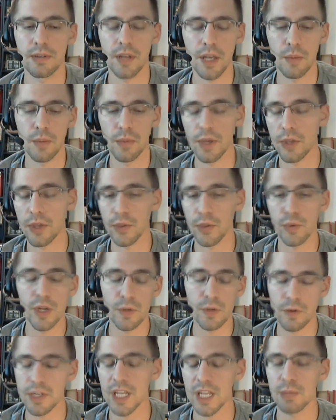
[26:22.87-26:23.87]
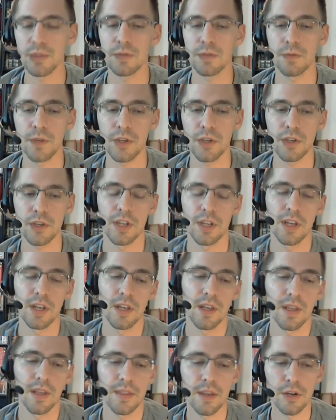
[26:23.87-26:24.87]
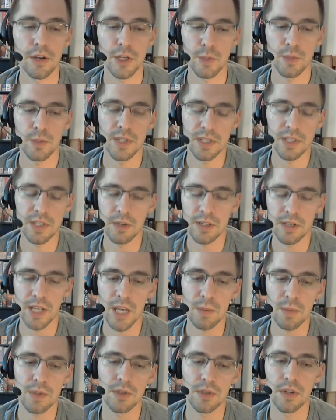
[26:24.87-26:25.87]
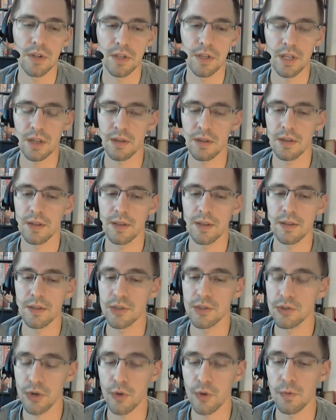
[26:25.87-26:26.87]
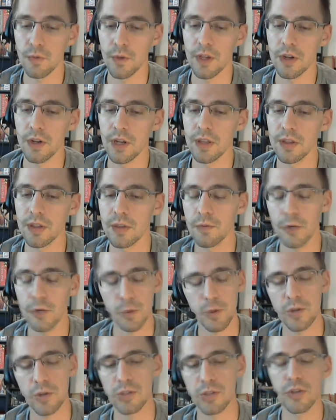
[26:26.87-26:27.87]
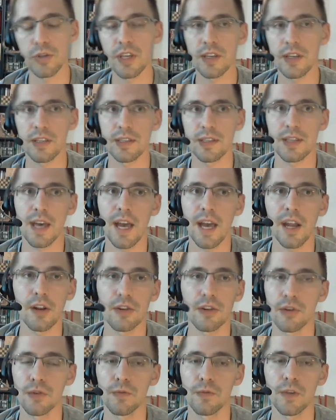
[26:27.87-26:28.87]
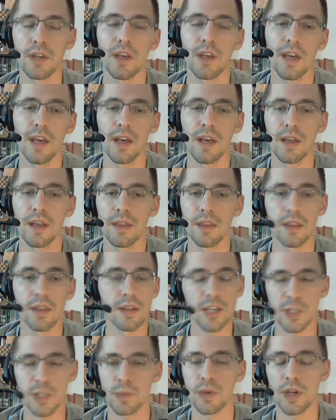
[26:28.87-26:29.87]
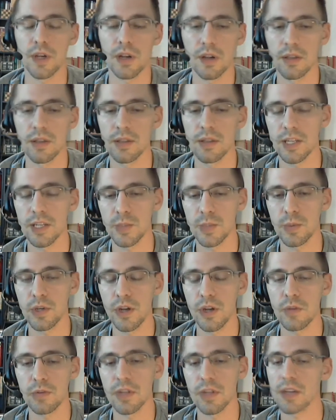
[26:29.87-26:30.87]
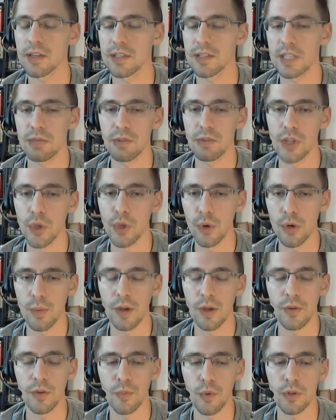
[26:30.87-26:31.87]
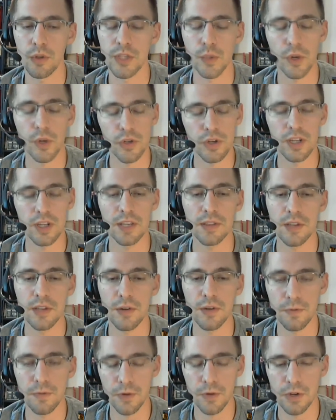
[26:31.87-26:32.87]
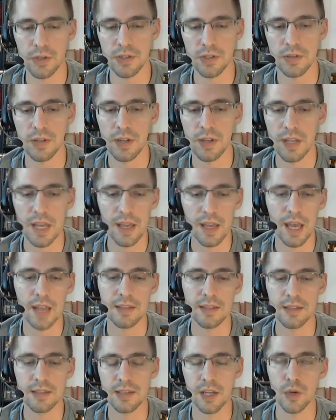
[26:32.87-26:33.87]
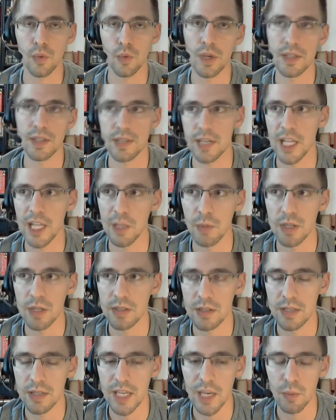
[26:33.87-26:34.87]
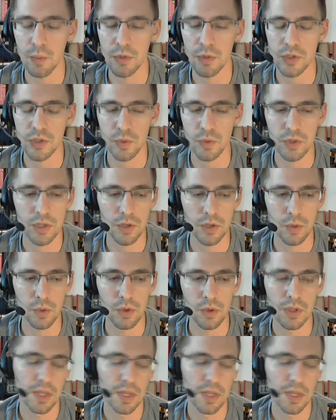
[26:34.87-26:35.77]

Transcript: like 3 different types of fish that are specific types, you're going to get this trophy. And the first person to do that gets the higher trophy than the next player, and the next player after that gets an even lower amount of points. You want to try to get there first, and it adds this kind of racing element to the game, which is really cool.